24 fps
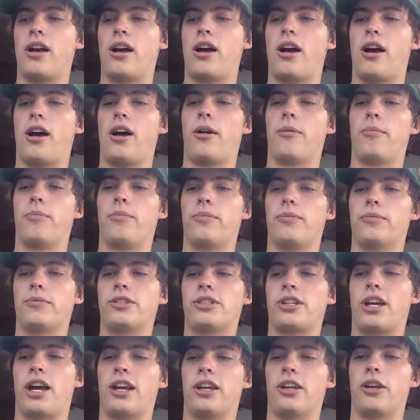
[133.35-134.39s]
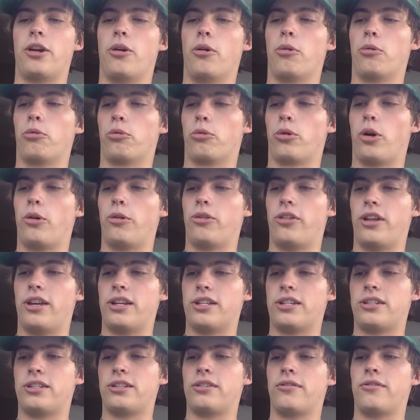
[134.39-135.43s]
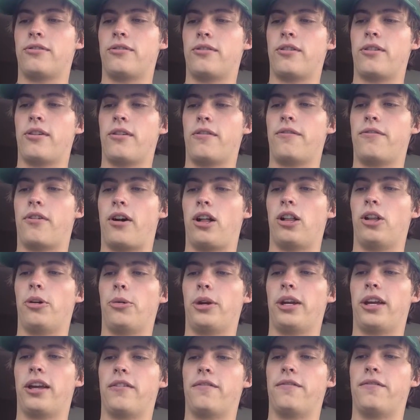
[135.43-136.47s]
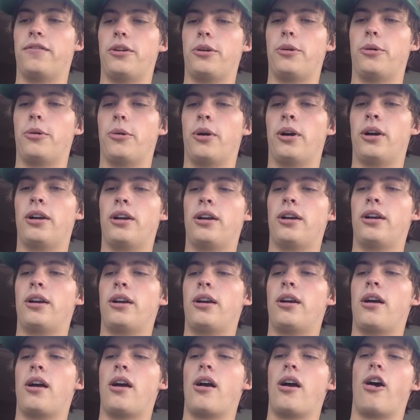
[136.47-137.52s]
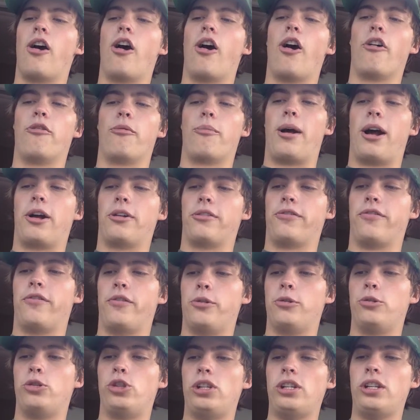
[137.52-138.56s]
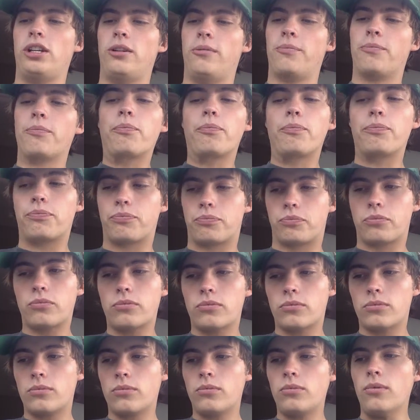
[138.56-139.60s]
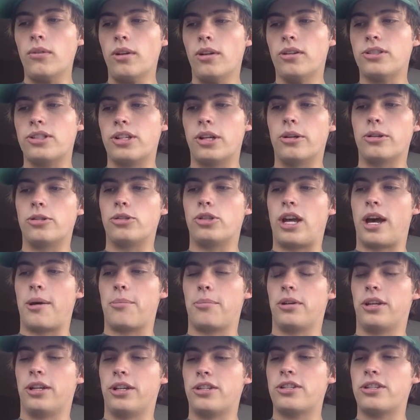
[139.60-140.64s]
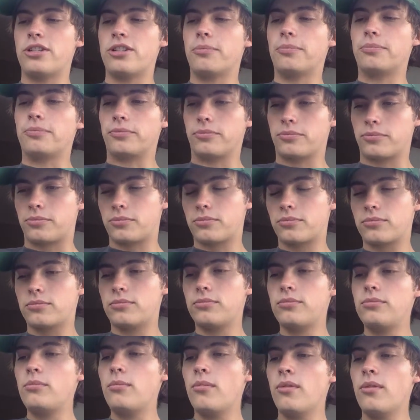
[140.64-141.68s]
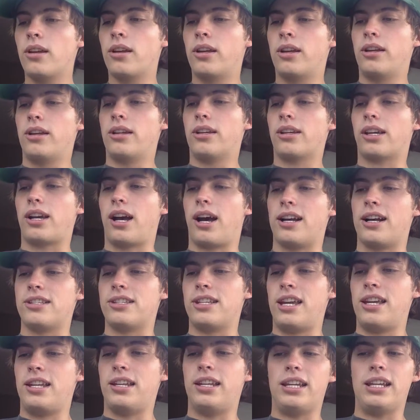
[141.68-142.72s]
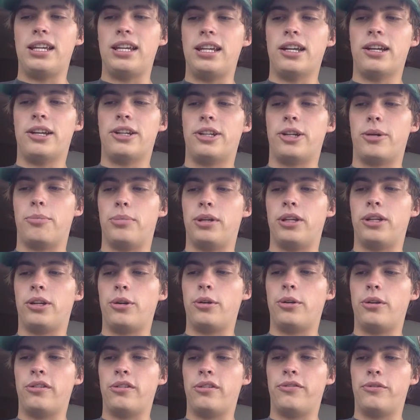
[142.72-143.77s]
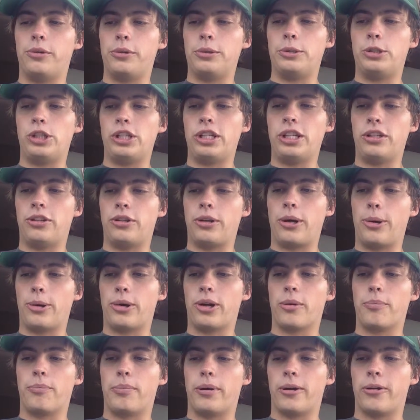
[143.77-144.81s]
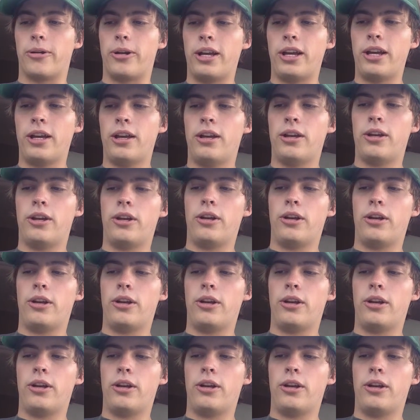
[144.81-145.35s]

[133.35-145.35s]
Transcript: Saigyo wrote this following in view of Mount Fuji. So in Japanese, Kaze ni nabiku Fuji no kaberi,